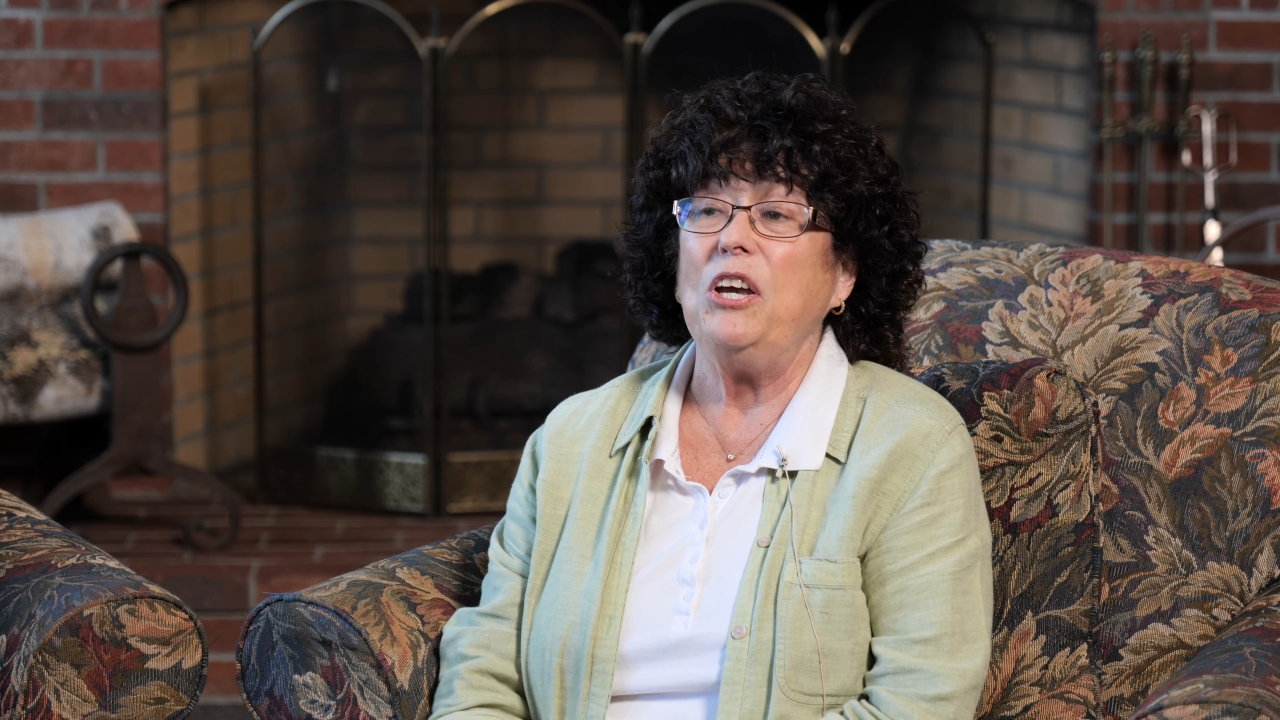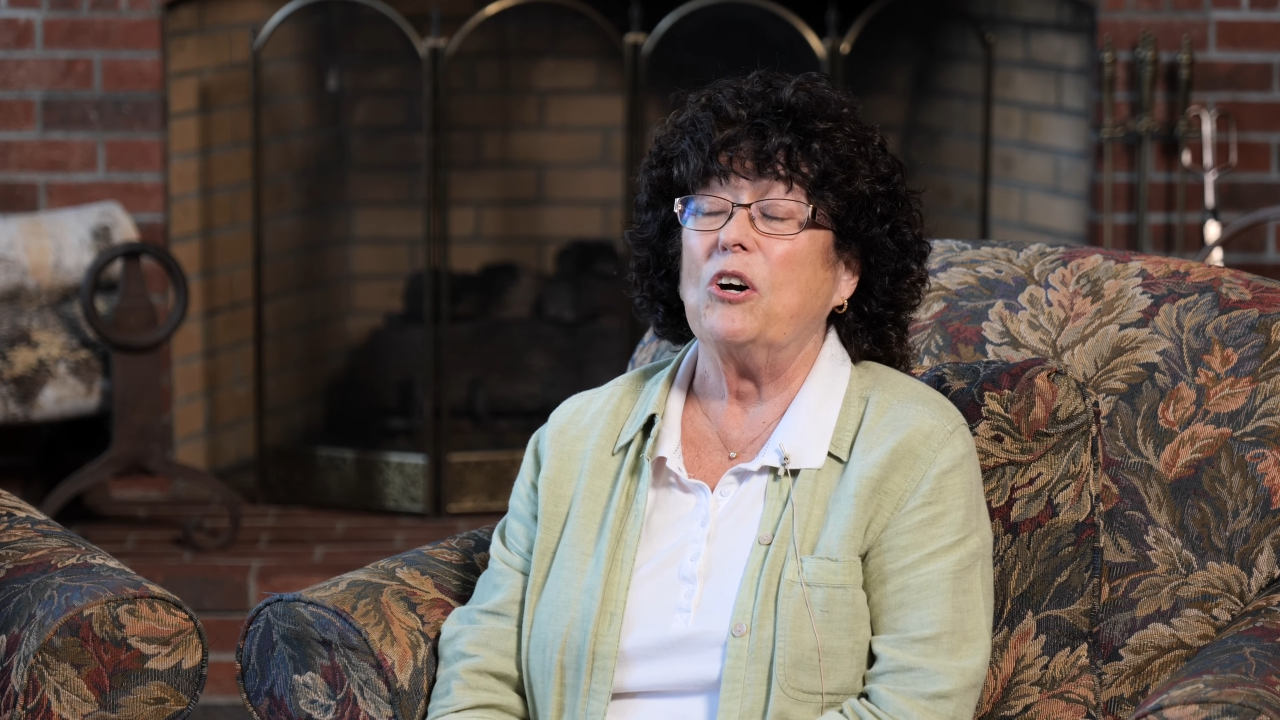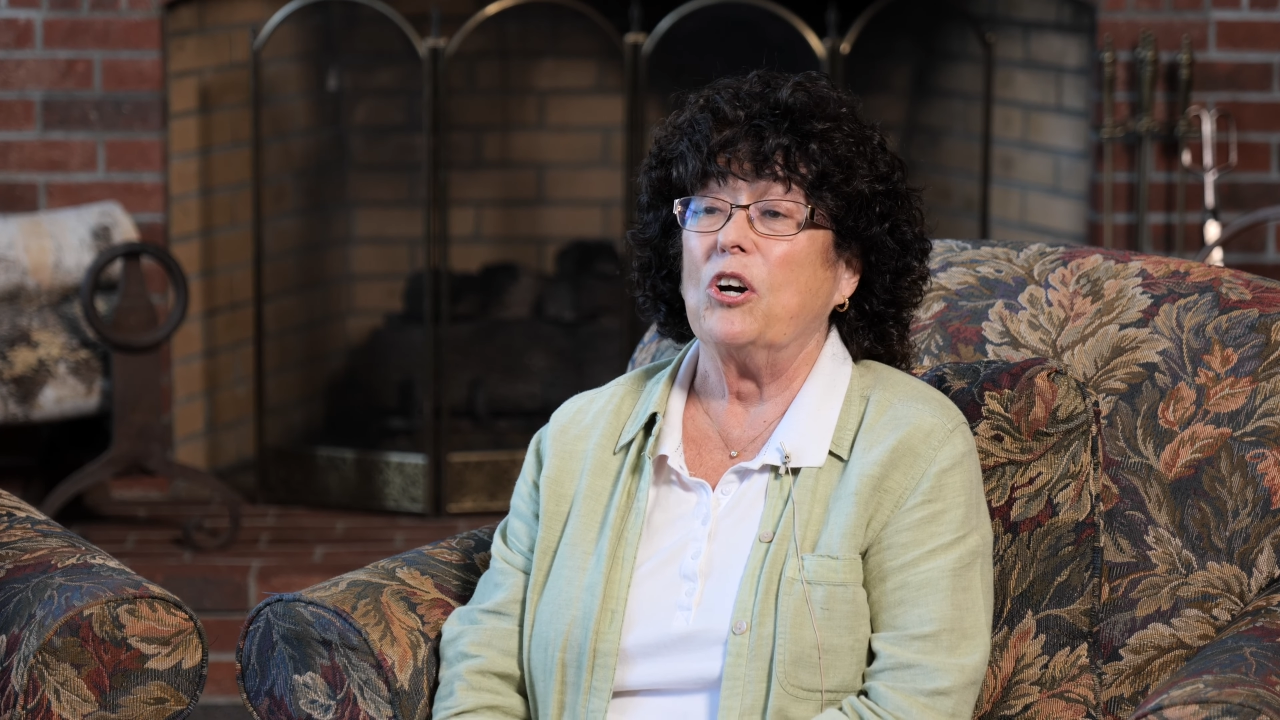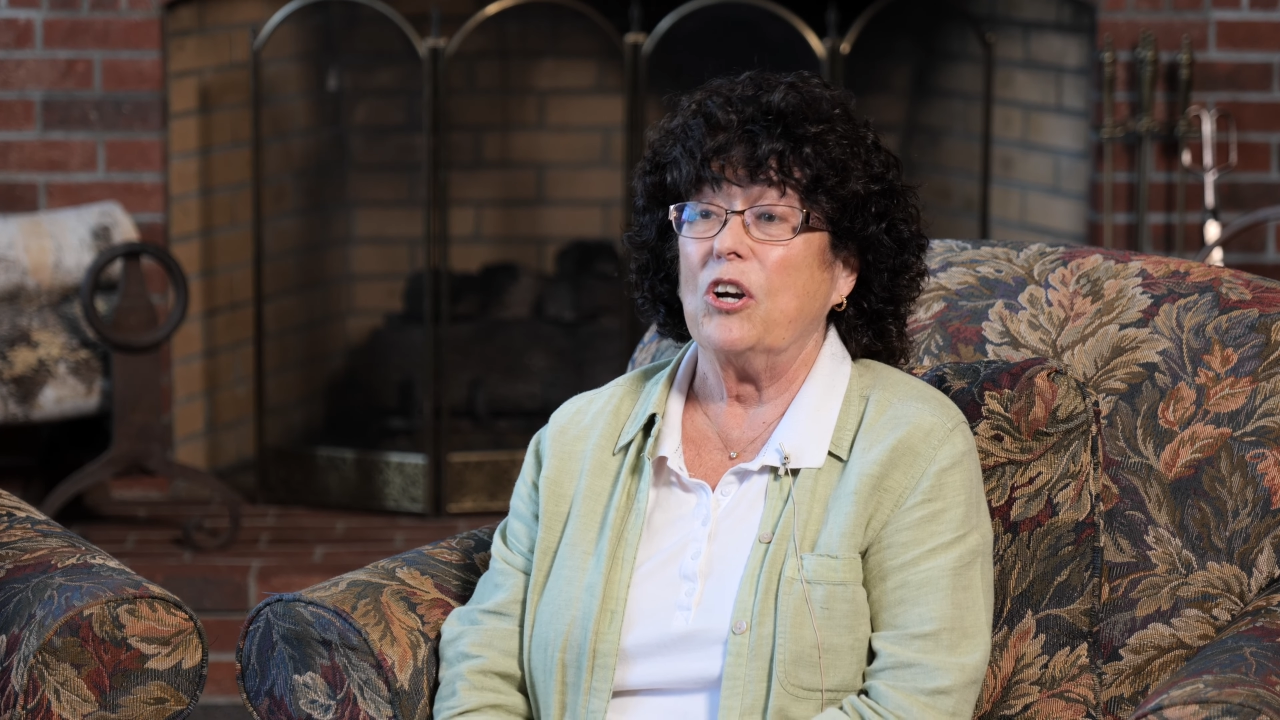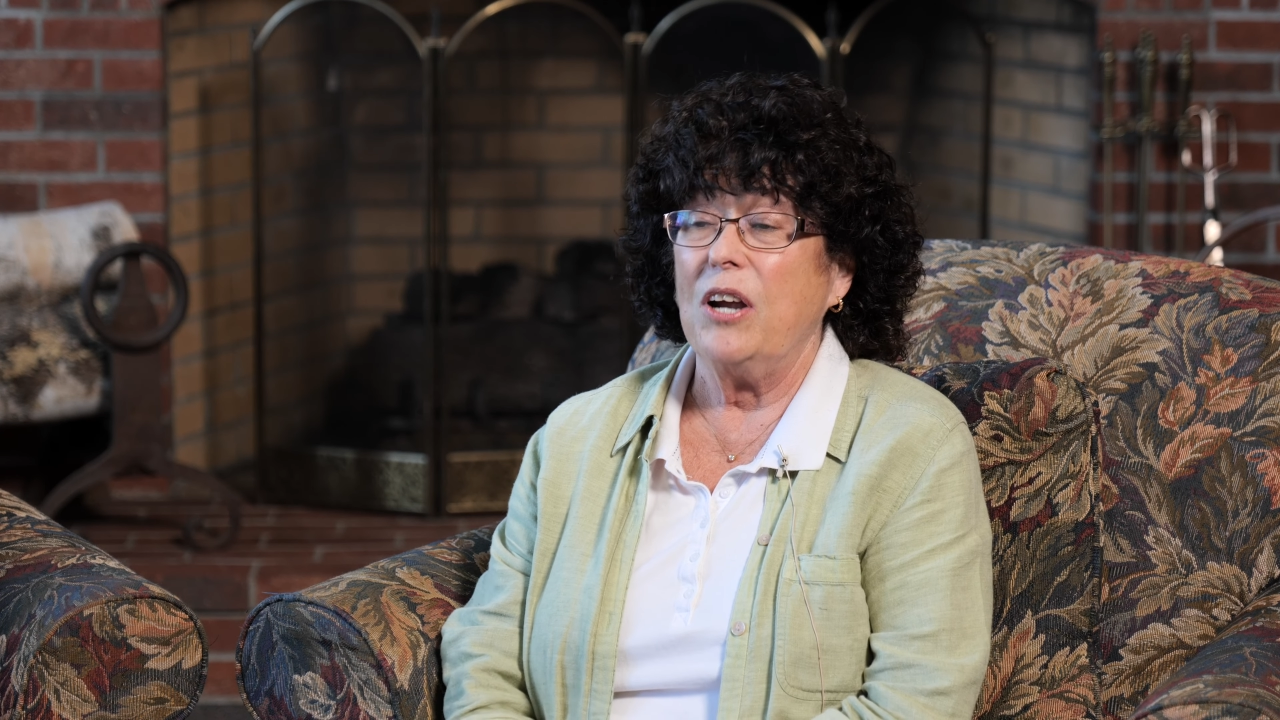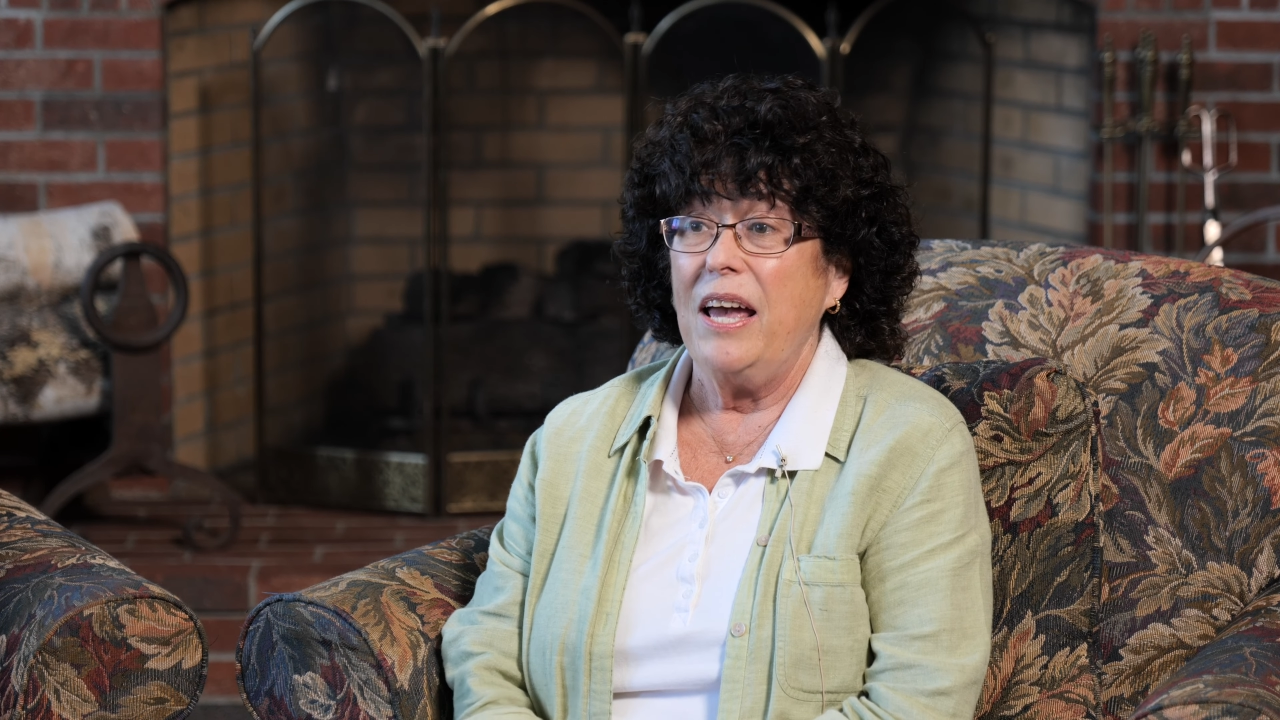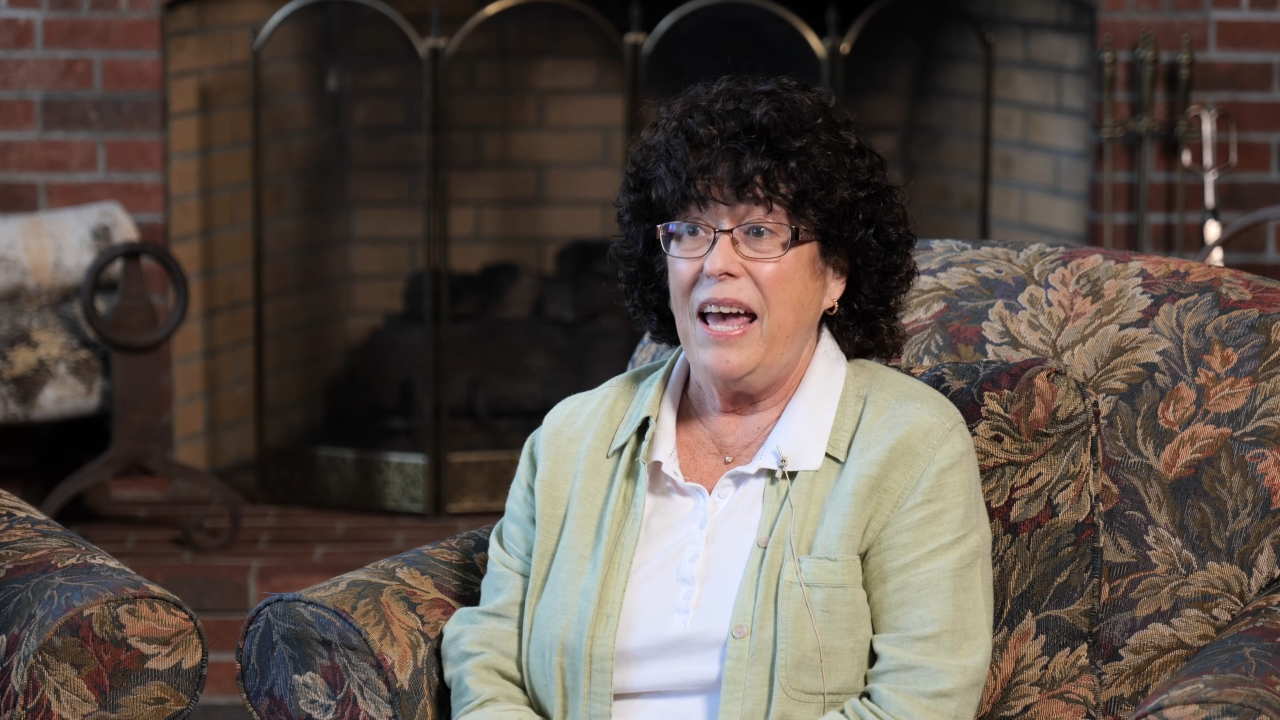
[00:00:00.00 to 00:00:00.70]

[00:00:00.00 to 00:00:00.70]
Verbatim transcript: are,